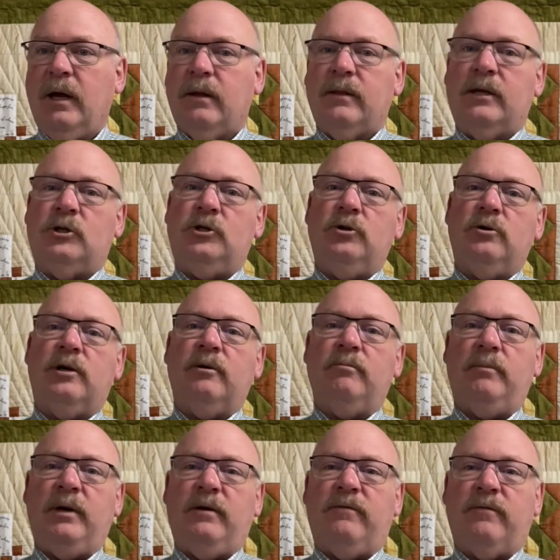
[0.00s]
That you
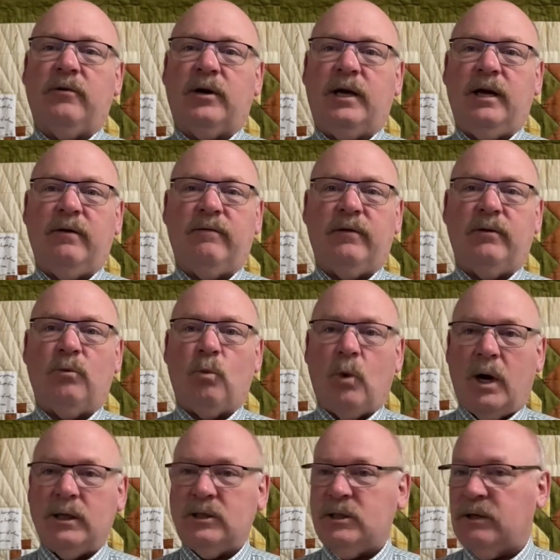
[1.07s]
can be forgiven
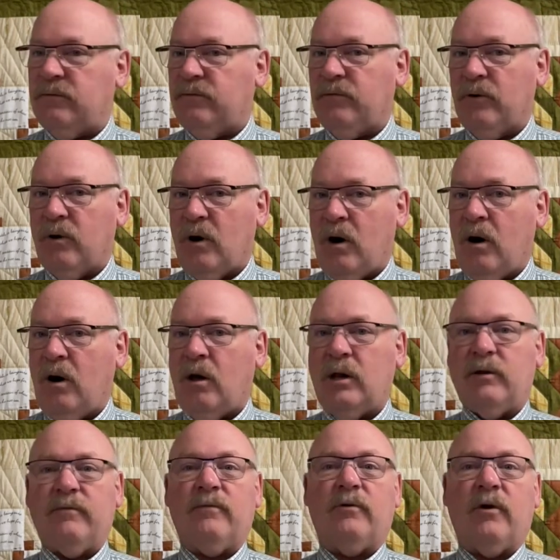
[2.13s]
once and for all
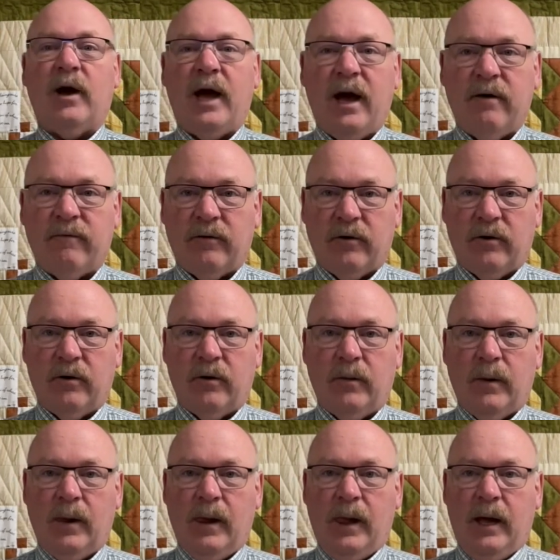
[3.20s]
and forever,
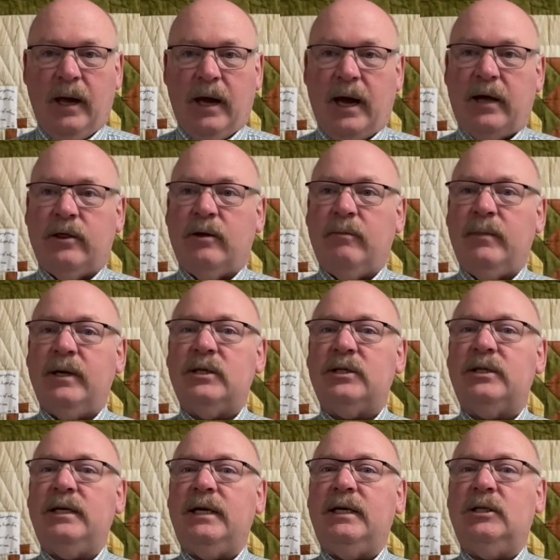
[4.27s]
and the
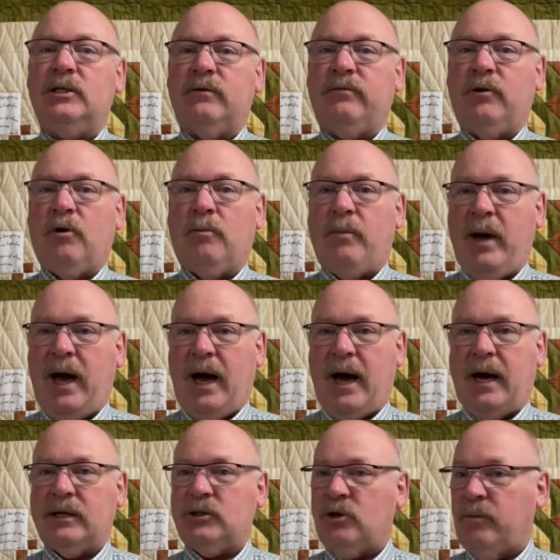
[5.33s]
misdeeds of your
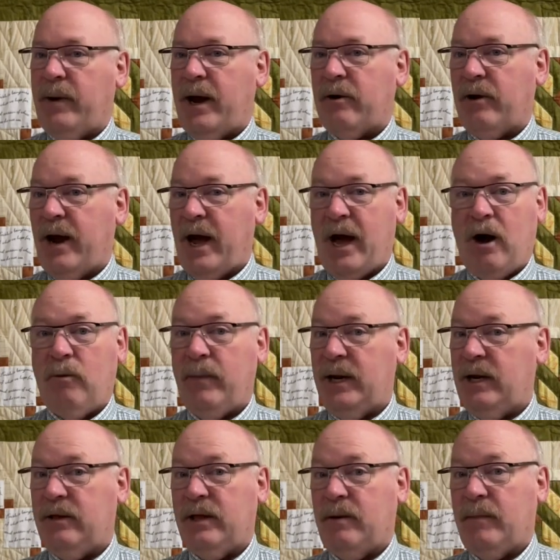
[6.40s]
past, no matter how
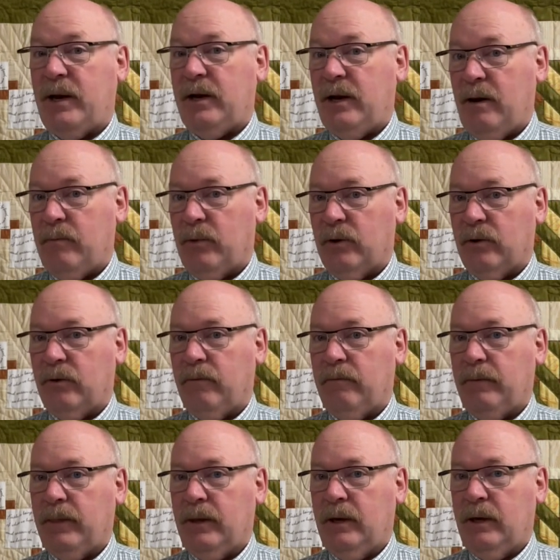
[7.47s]
many they may number,
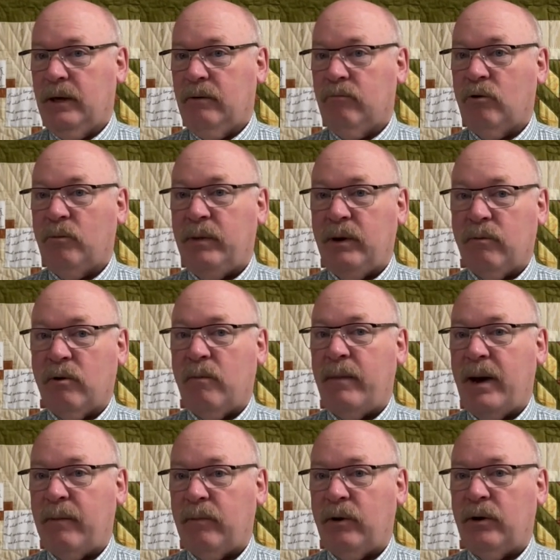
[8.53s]
will be
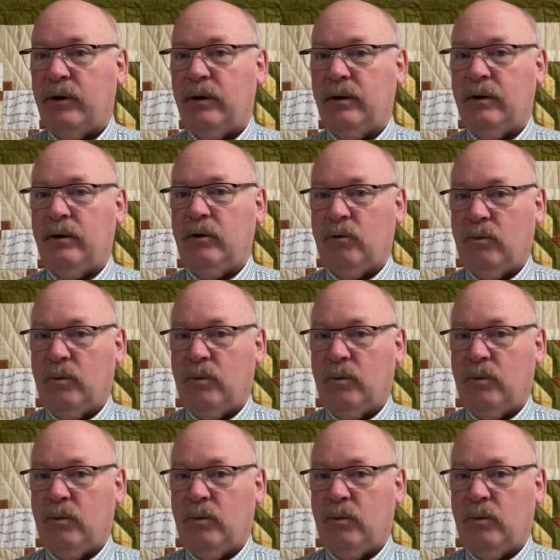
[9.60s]
remembered no